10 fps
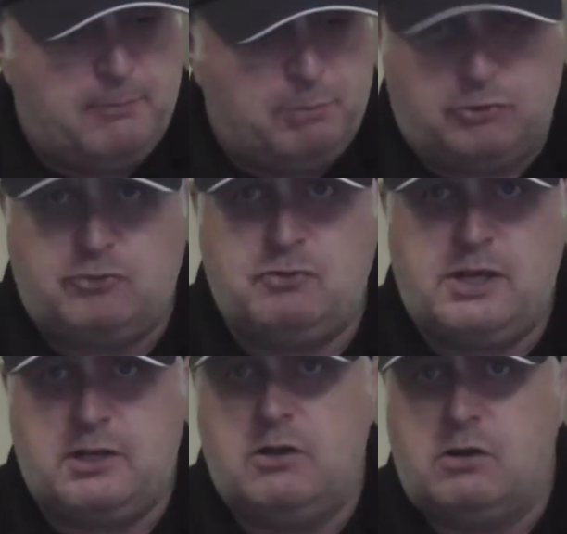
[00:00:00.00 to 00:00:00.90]
but
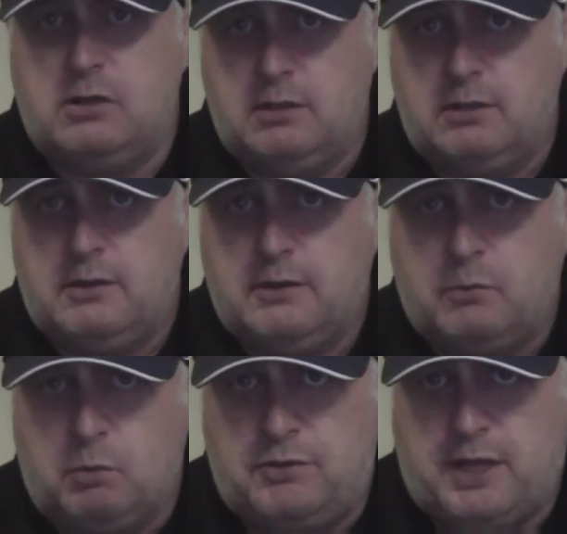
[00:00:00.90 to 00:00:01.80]
straight to lung
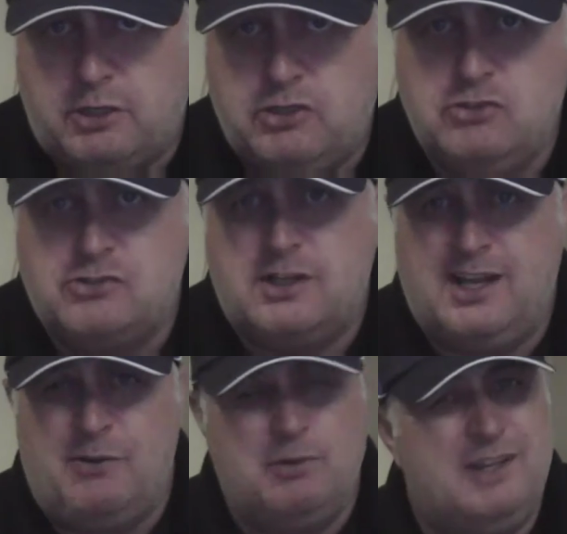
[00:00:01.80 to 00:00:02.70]
with that huge
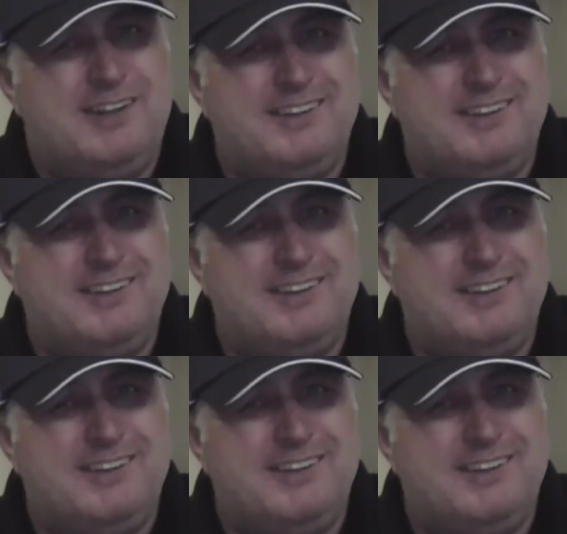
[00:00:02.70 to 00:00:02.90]
cloud,